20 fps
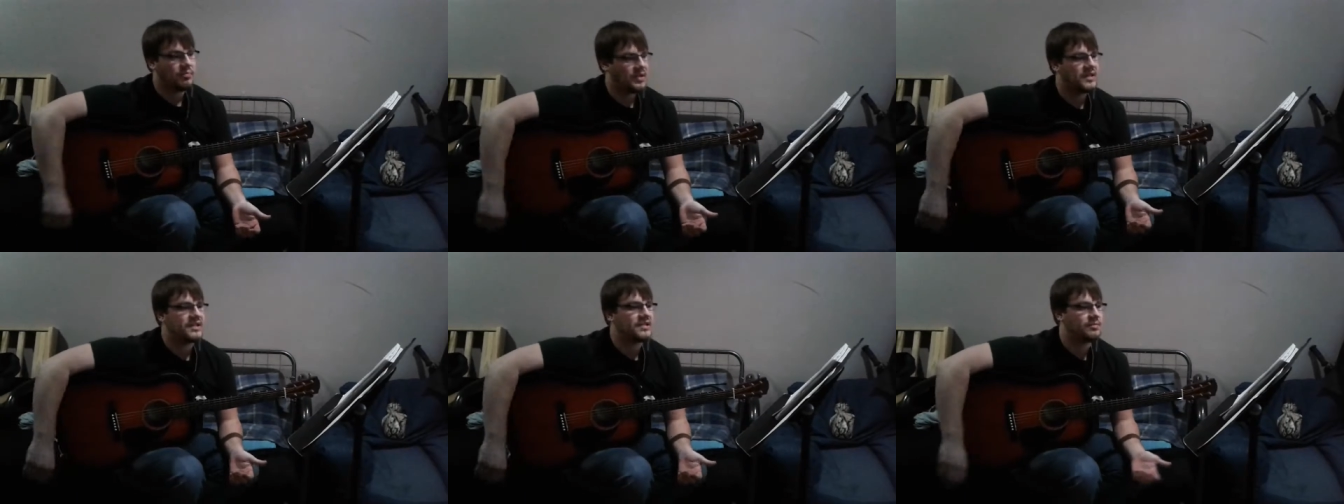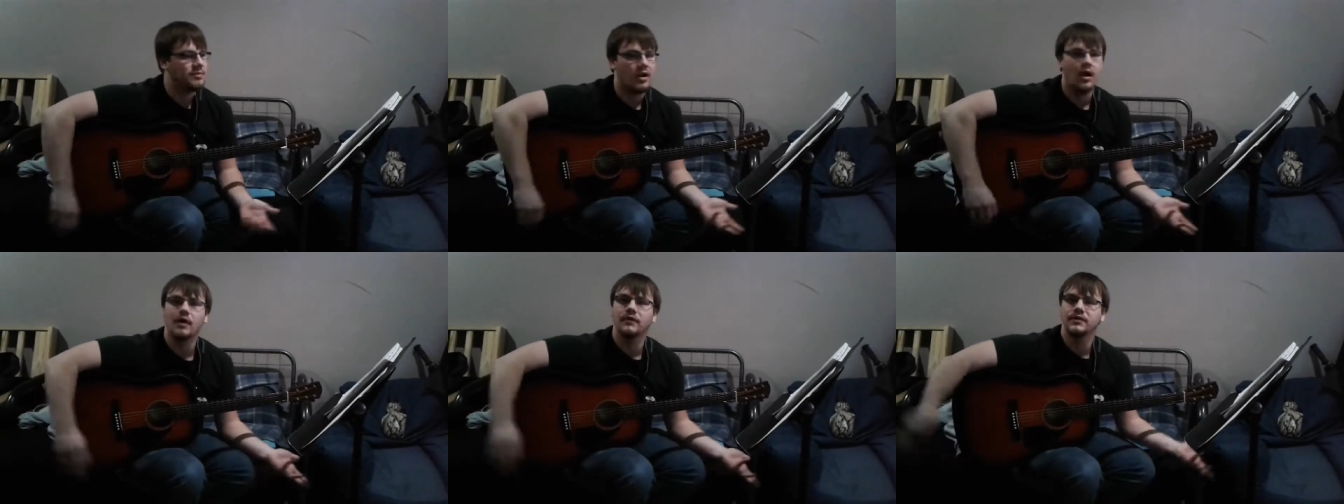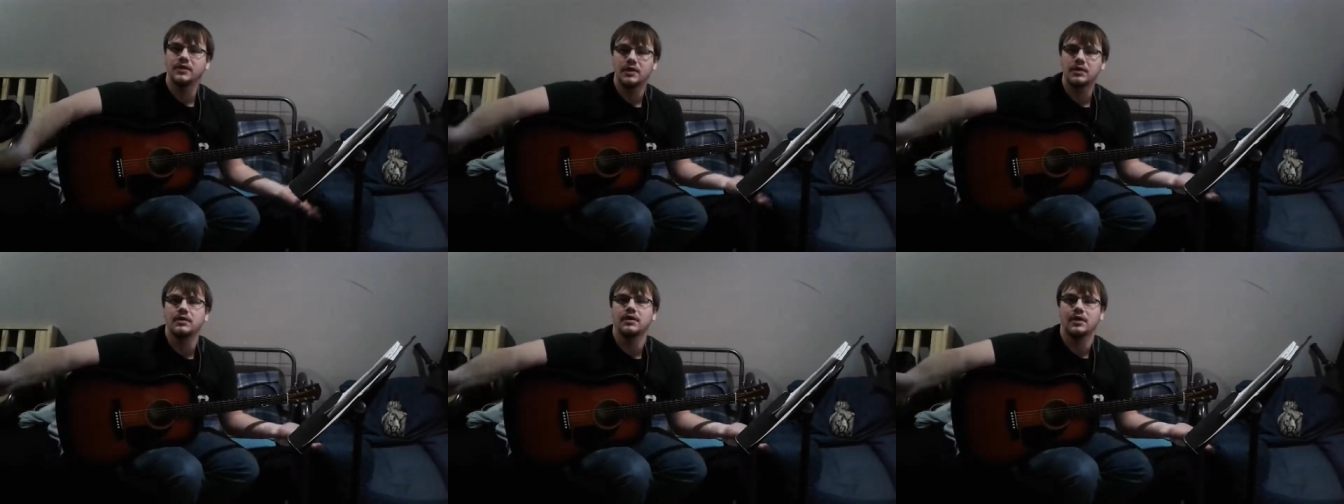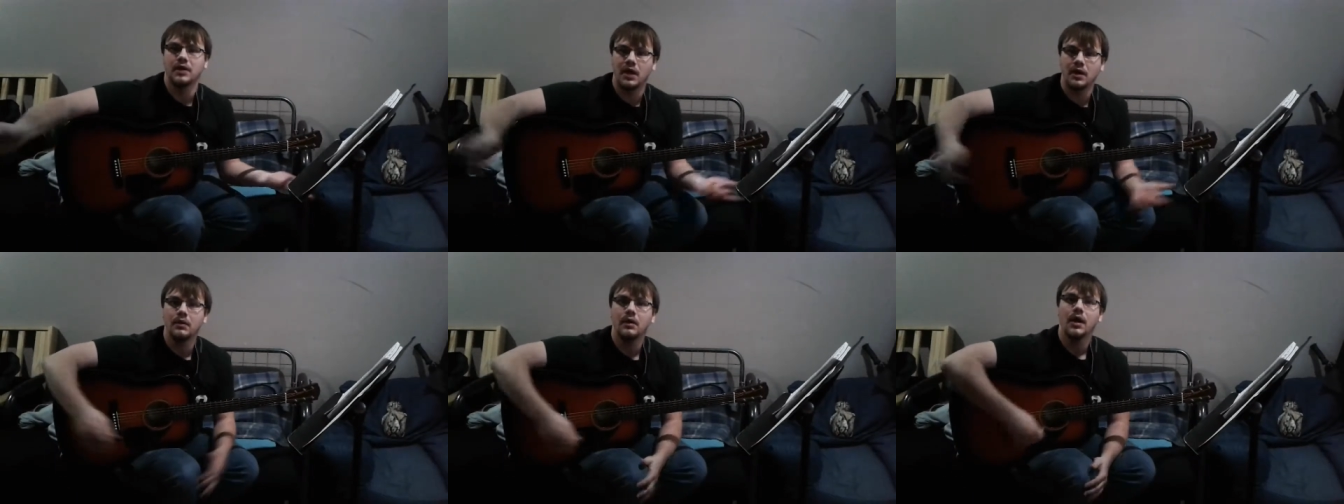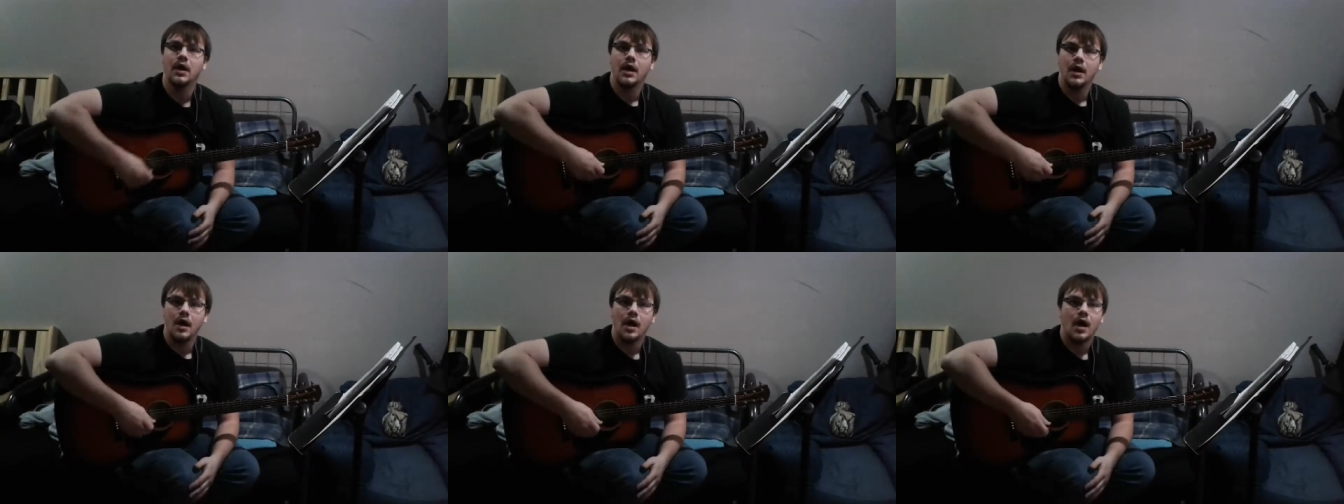pisses me off too,
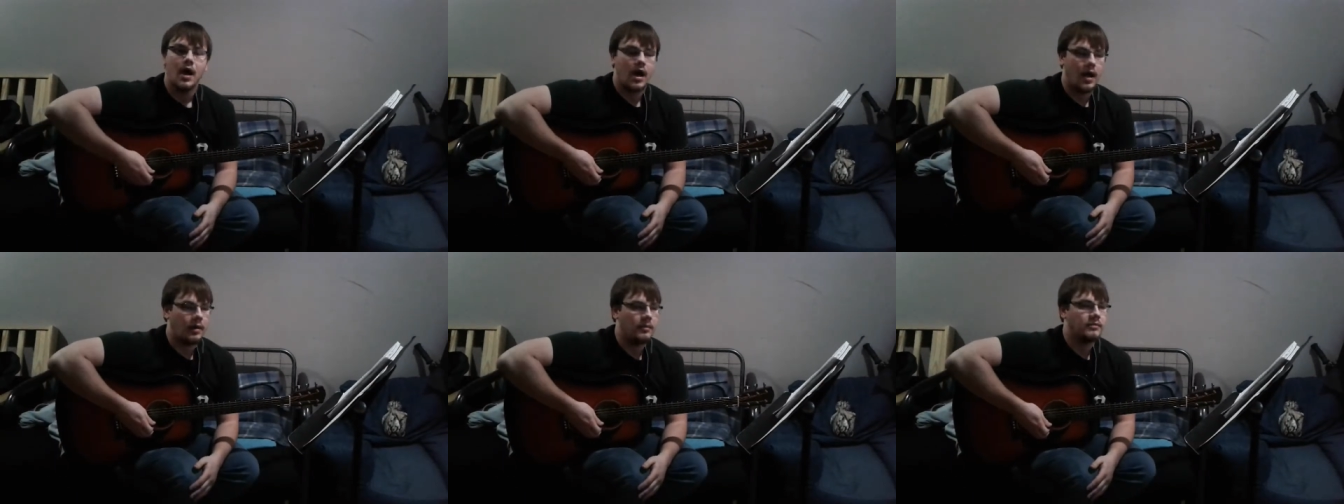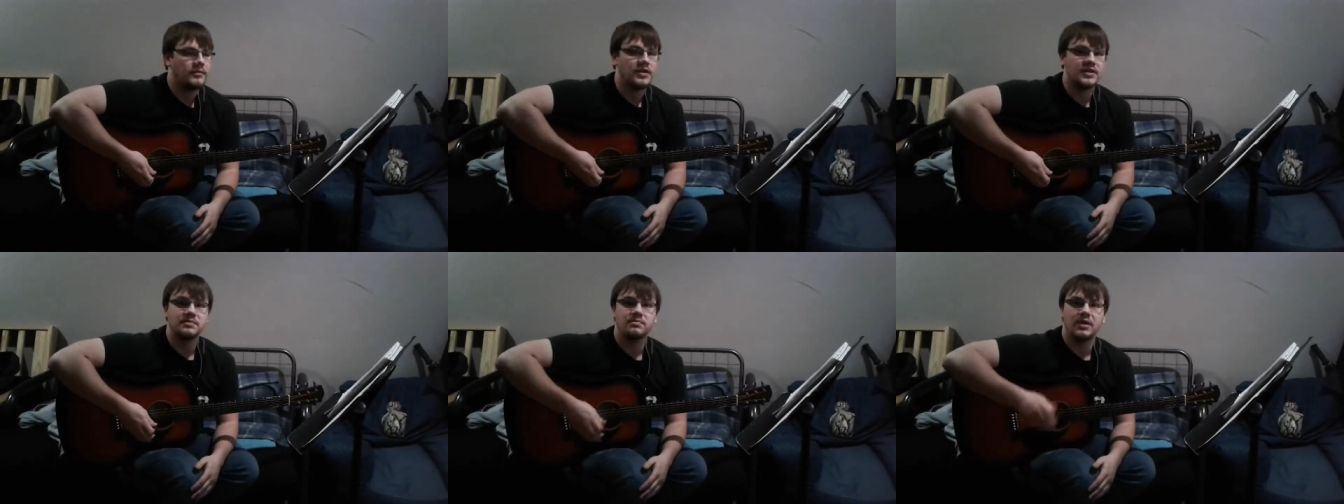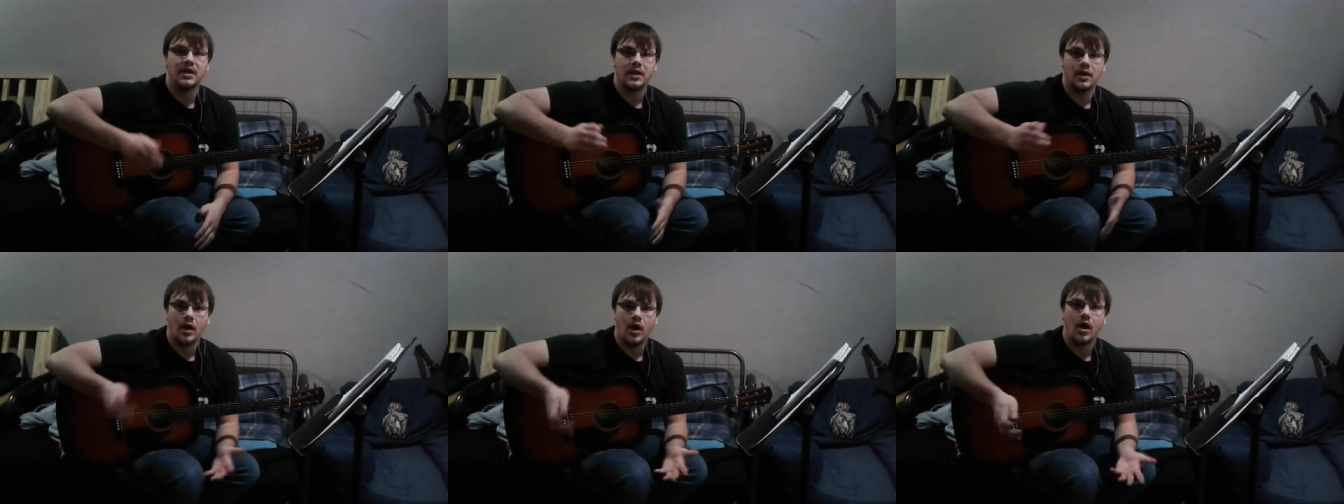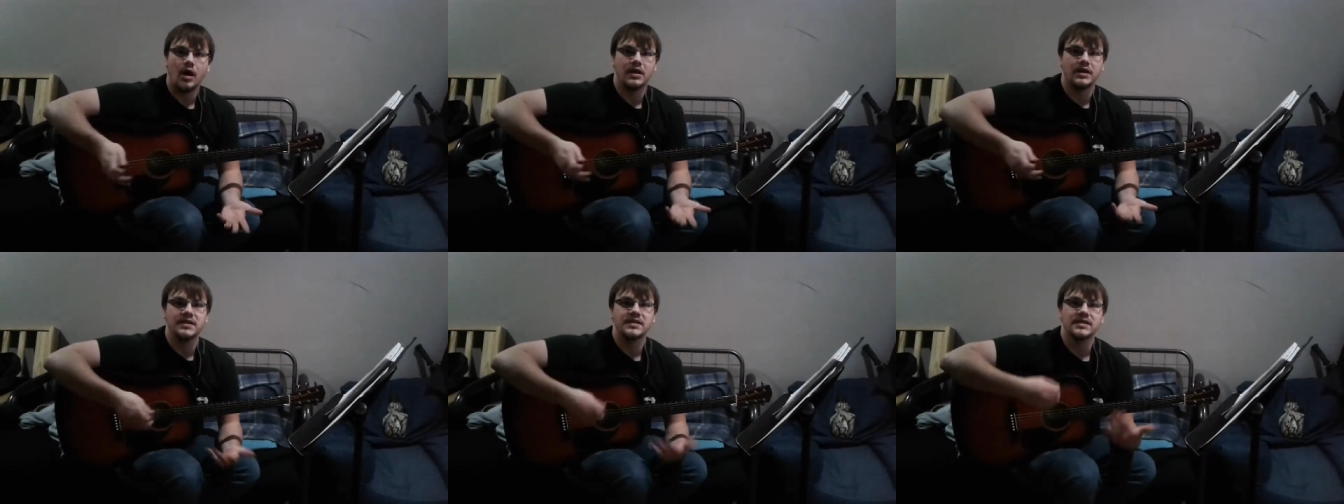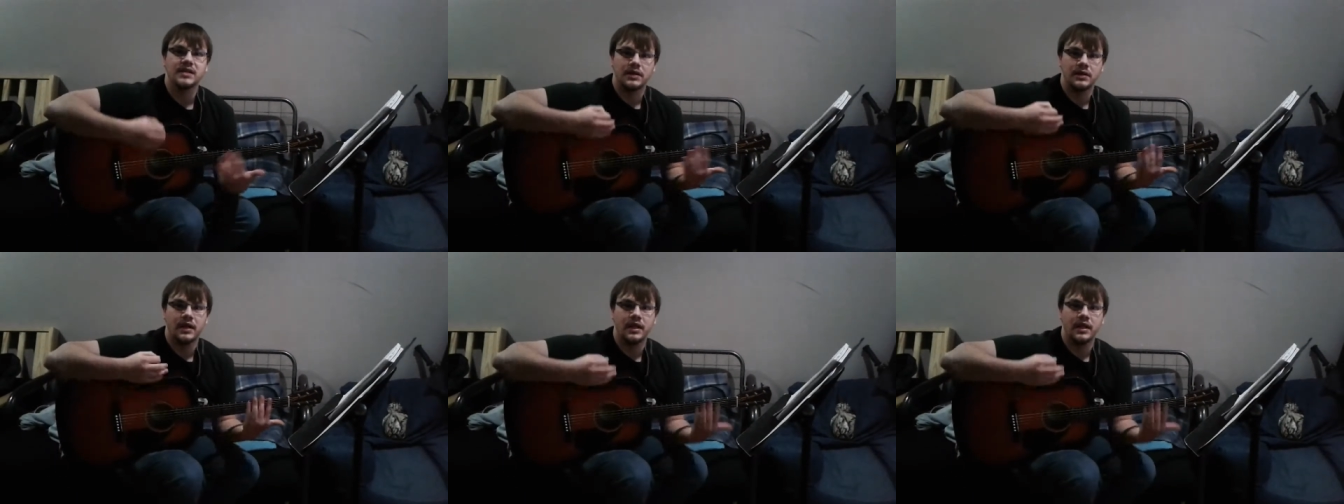Just being honest and